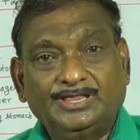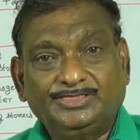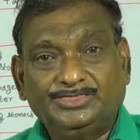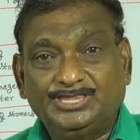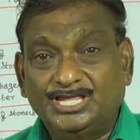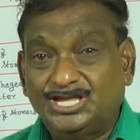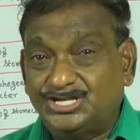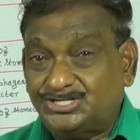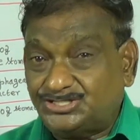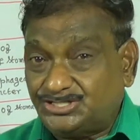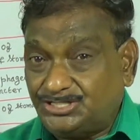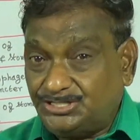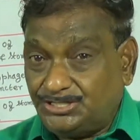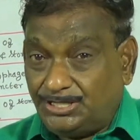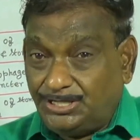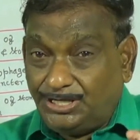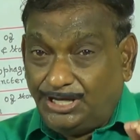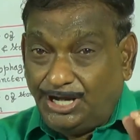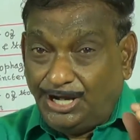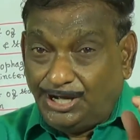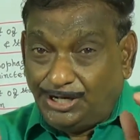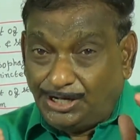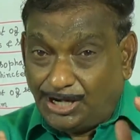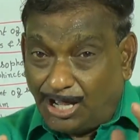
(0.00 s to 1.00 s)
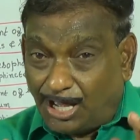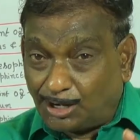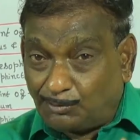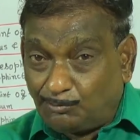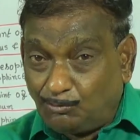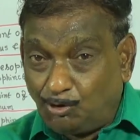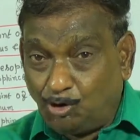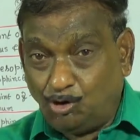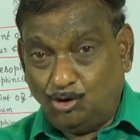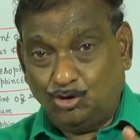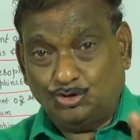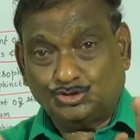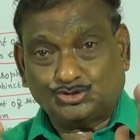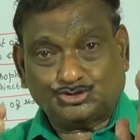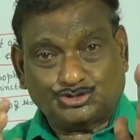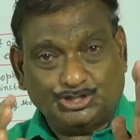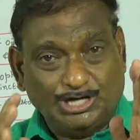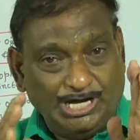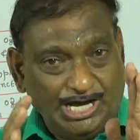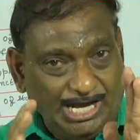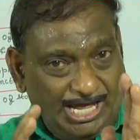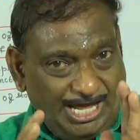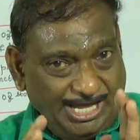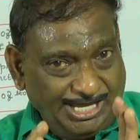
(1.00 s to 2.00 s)
This innermost
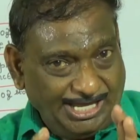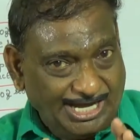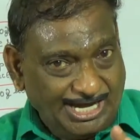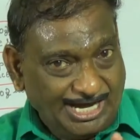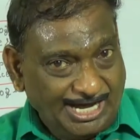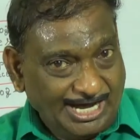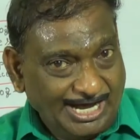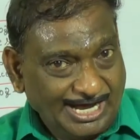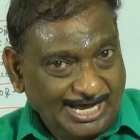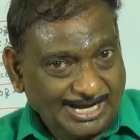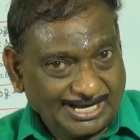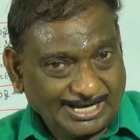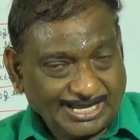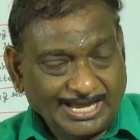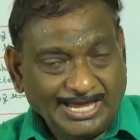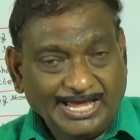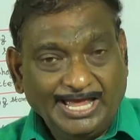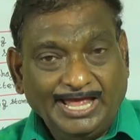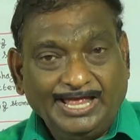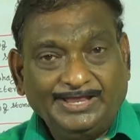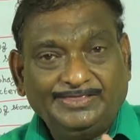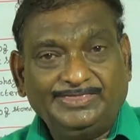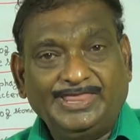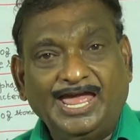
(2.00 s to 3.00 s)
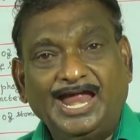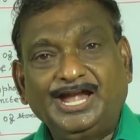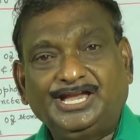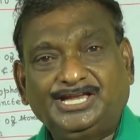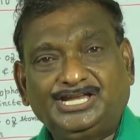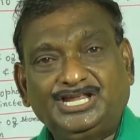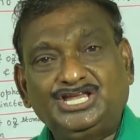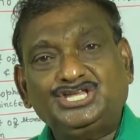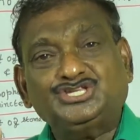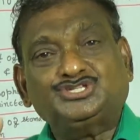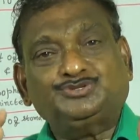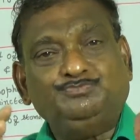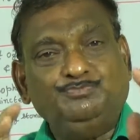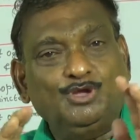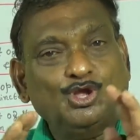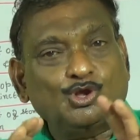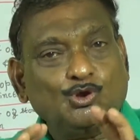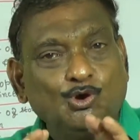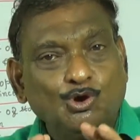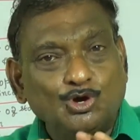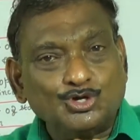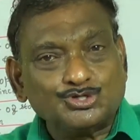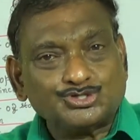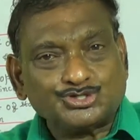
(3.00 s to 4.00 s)
layer, that is
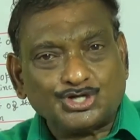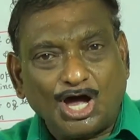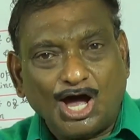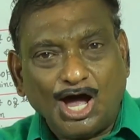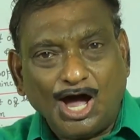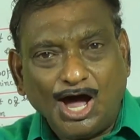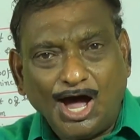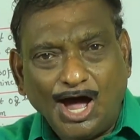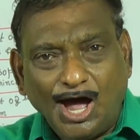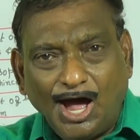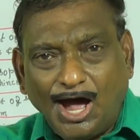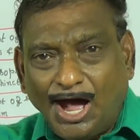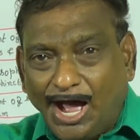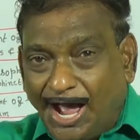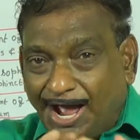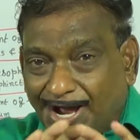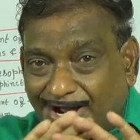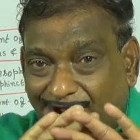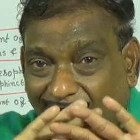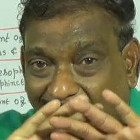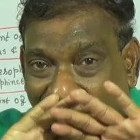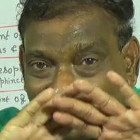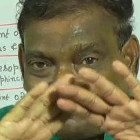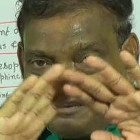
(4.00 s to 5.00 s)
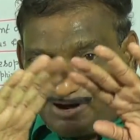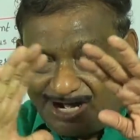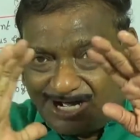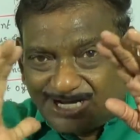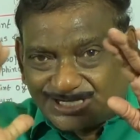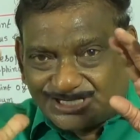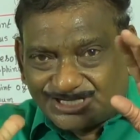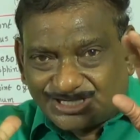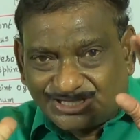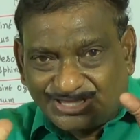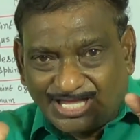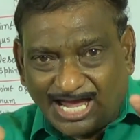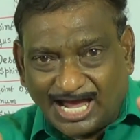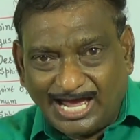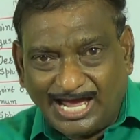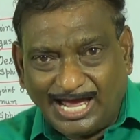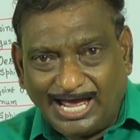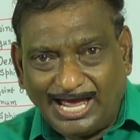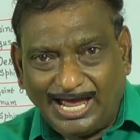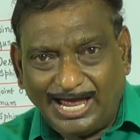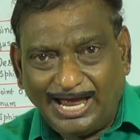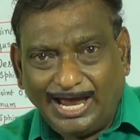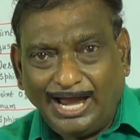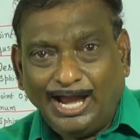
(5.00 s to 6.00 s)
mucosa, covers
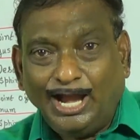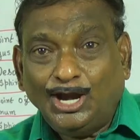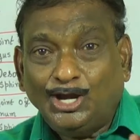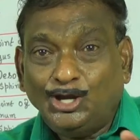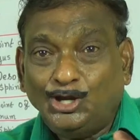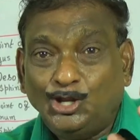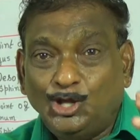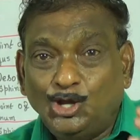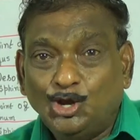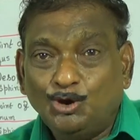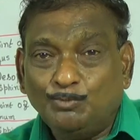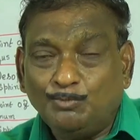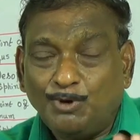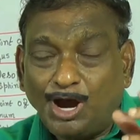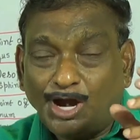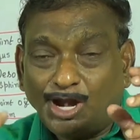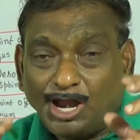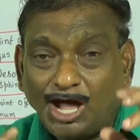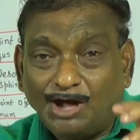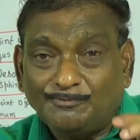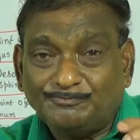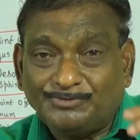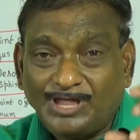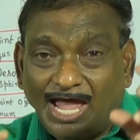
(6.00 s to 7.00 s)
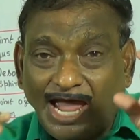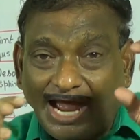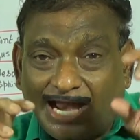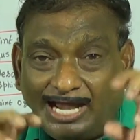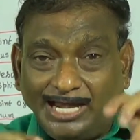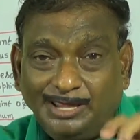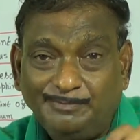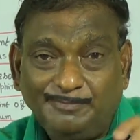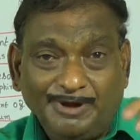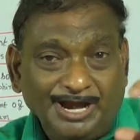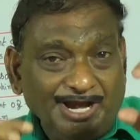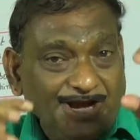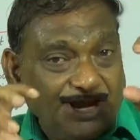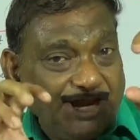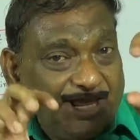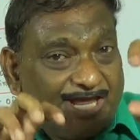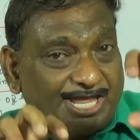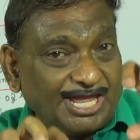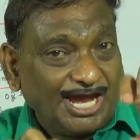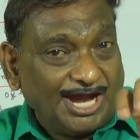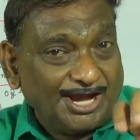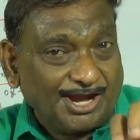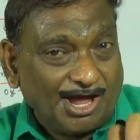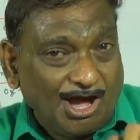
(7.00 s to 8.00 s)
the lumen of the alimentary
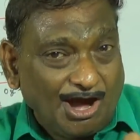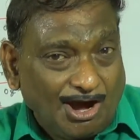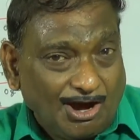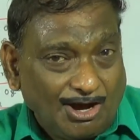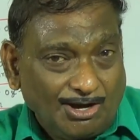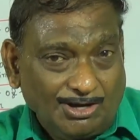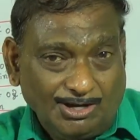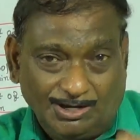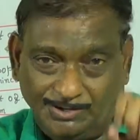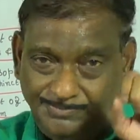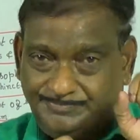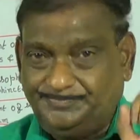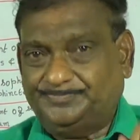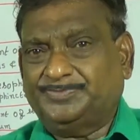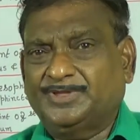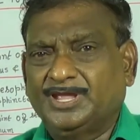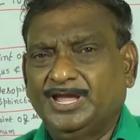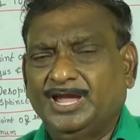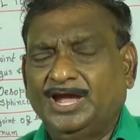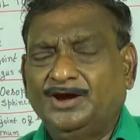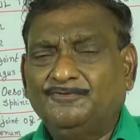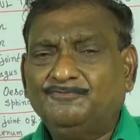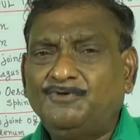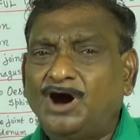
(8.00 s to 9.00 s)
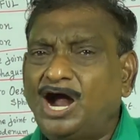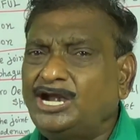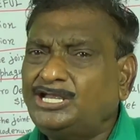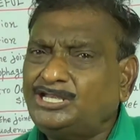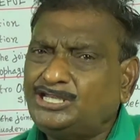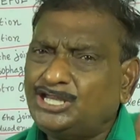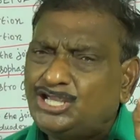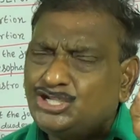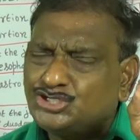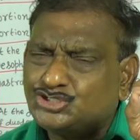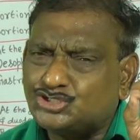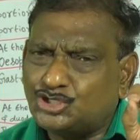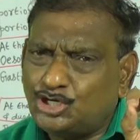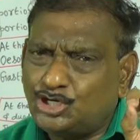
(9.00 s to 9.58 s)
canal. What is